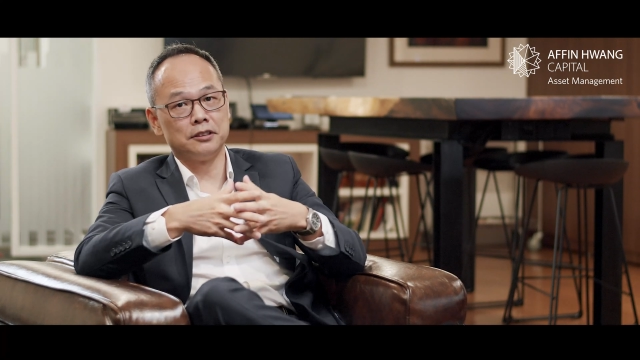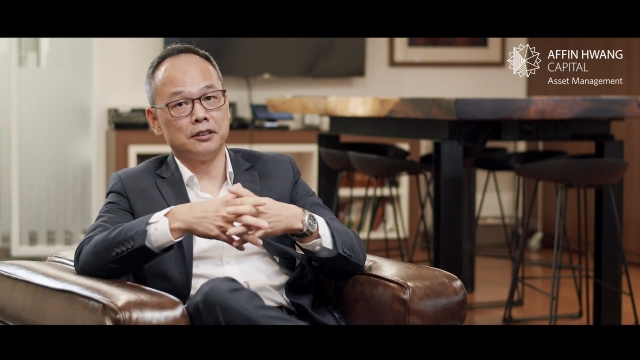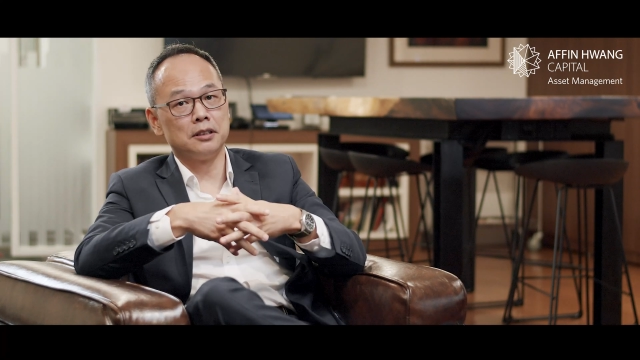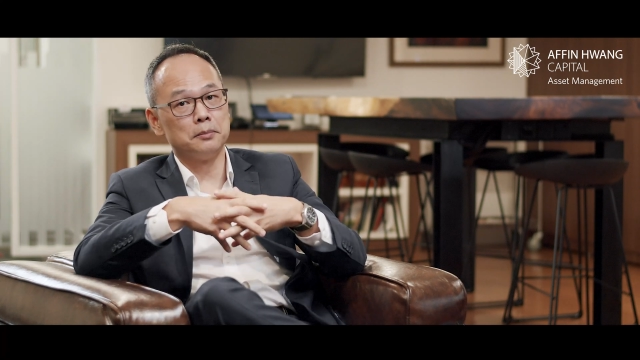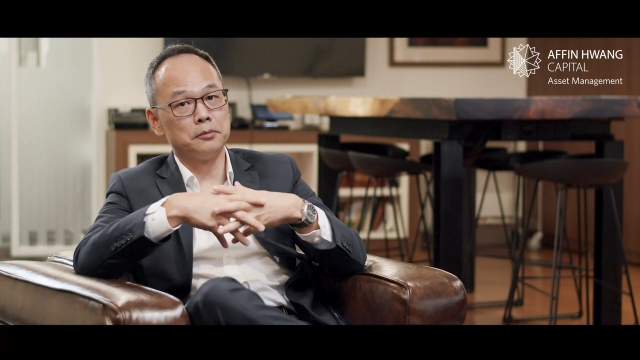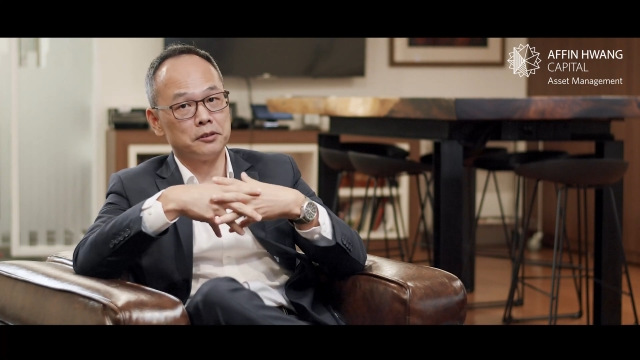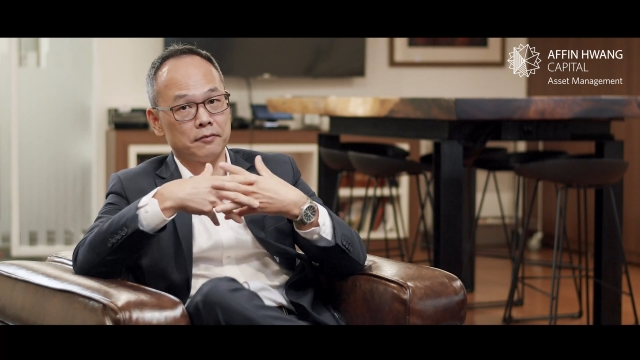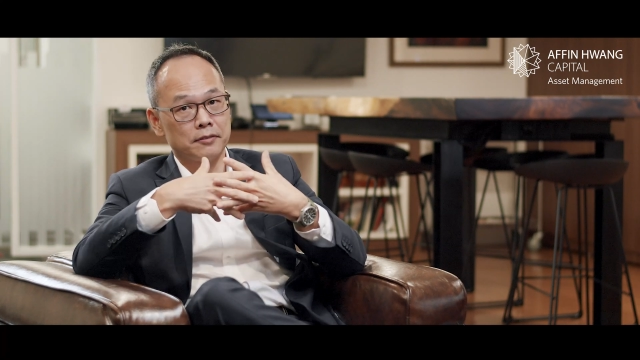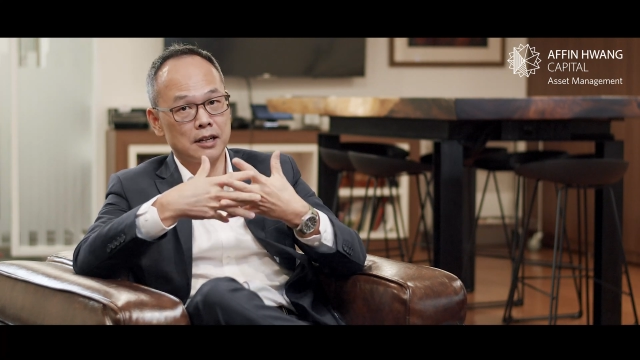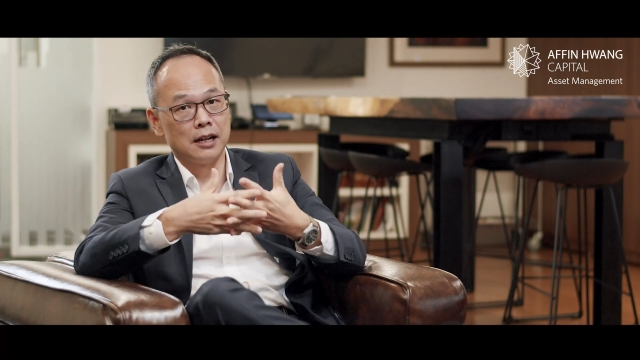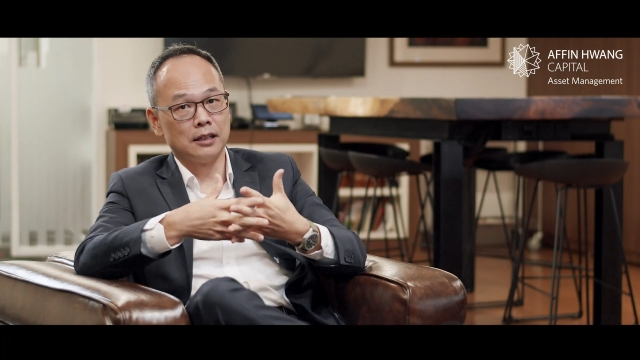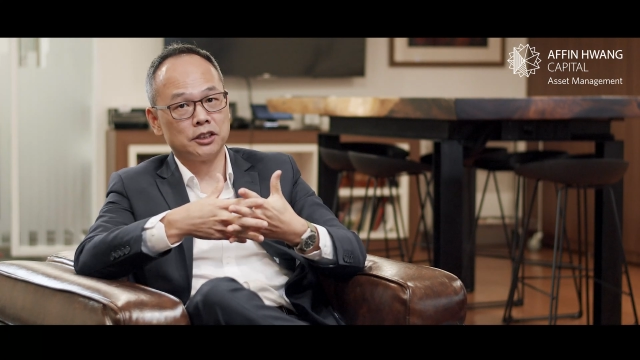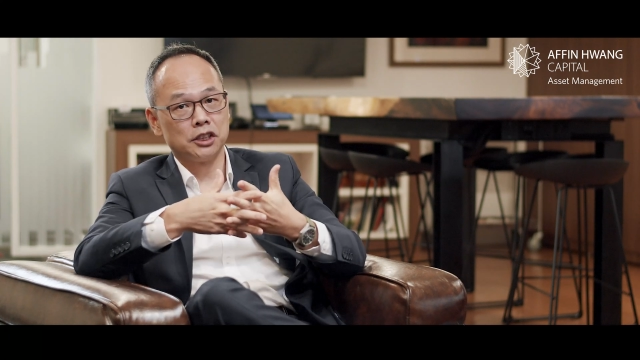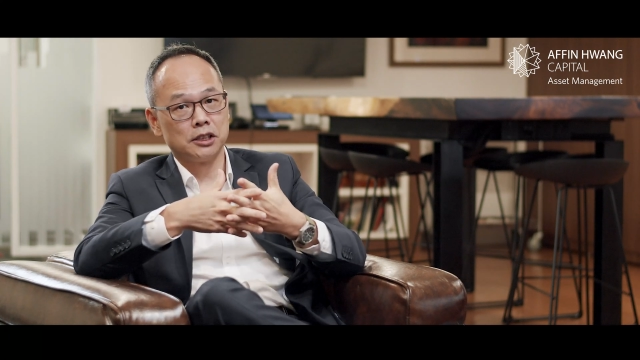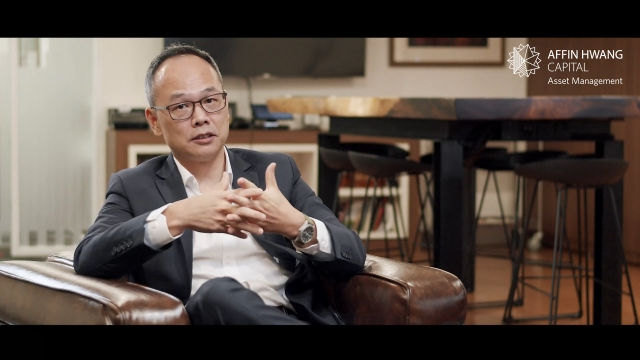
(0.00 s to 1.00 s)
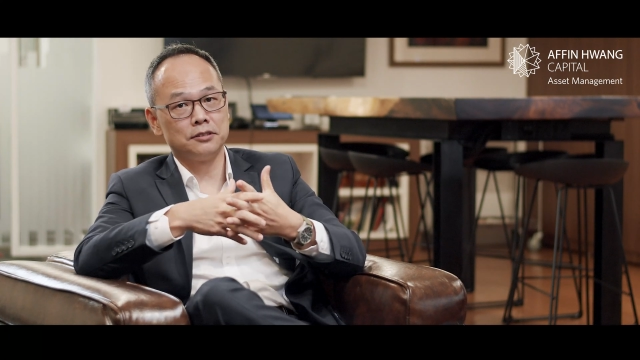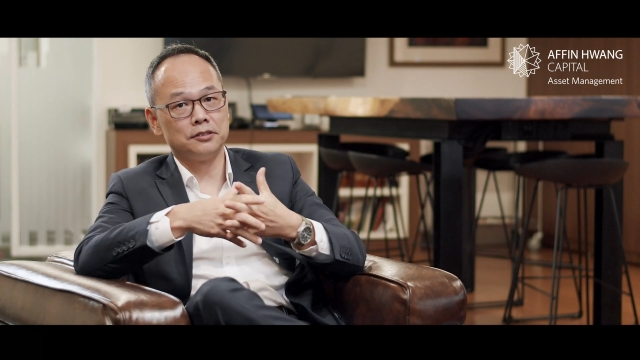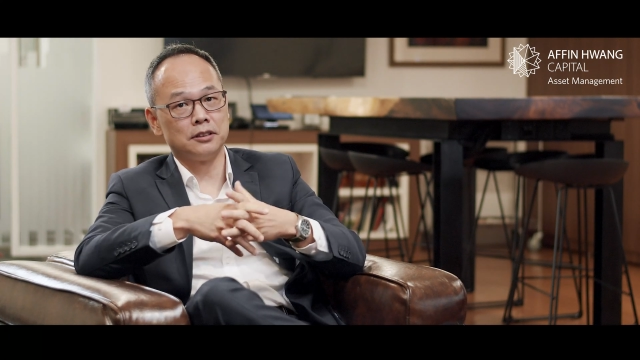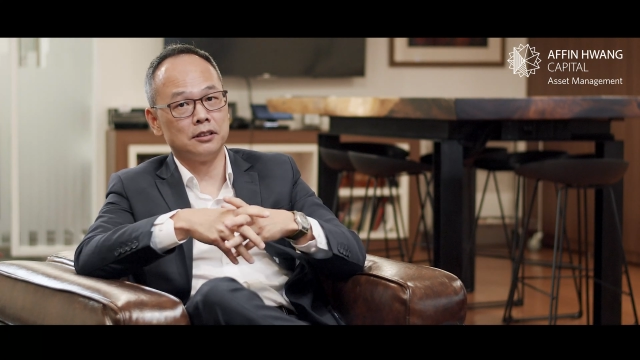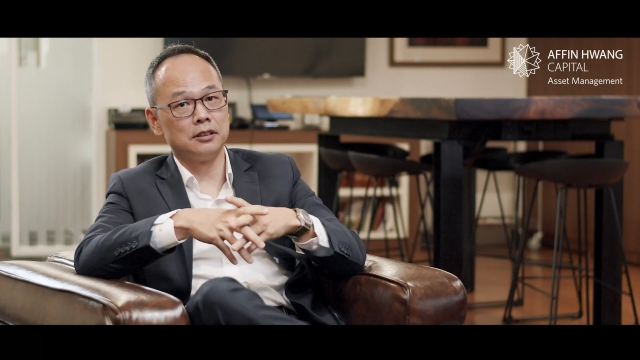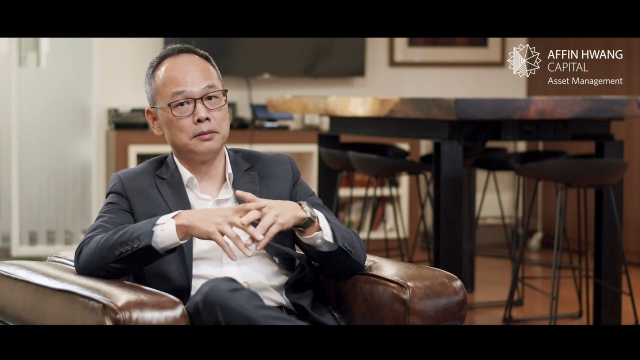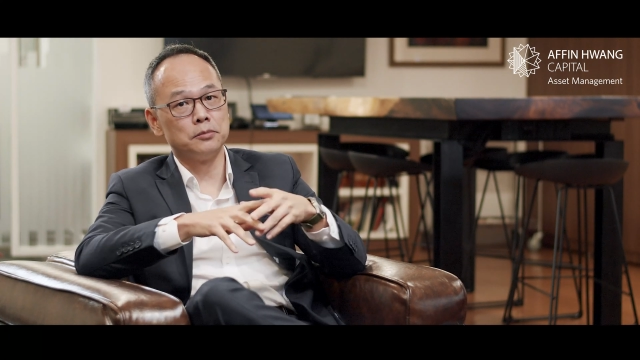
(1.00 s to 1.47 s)
in terms of cultures,
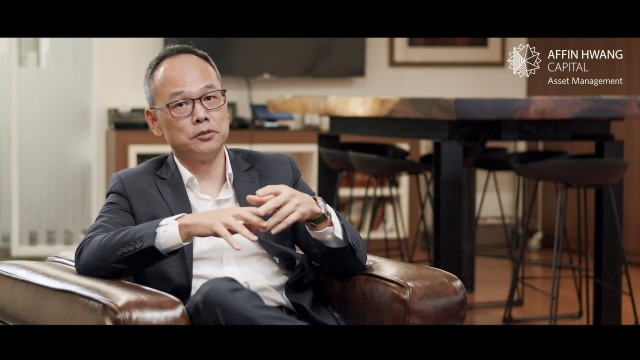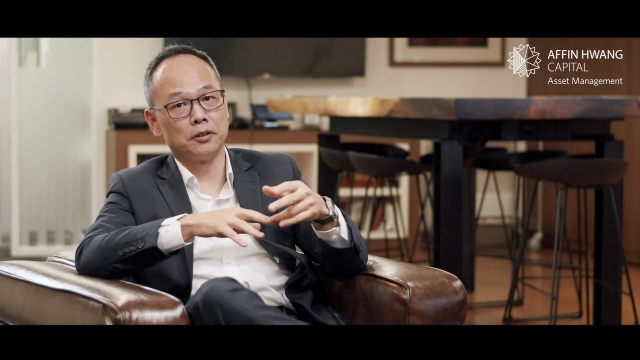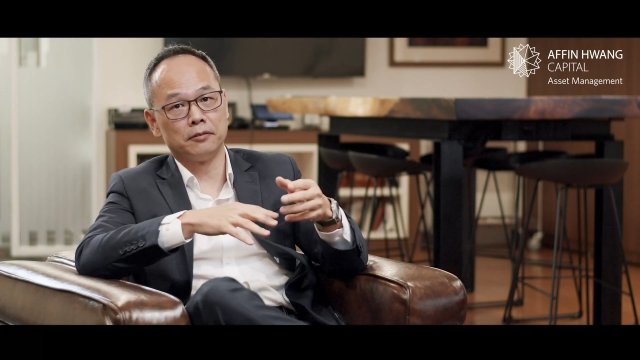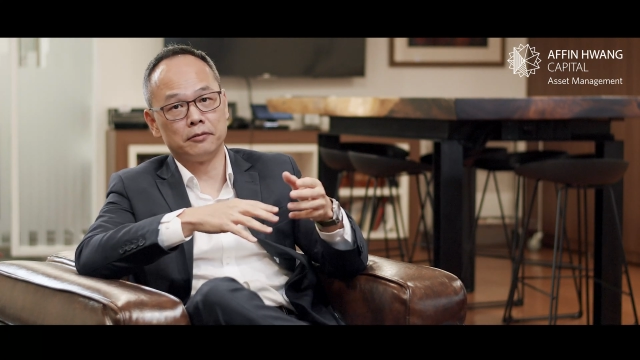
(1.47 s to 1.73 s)
in terms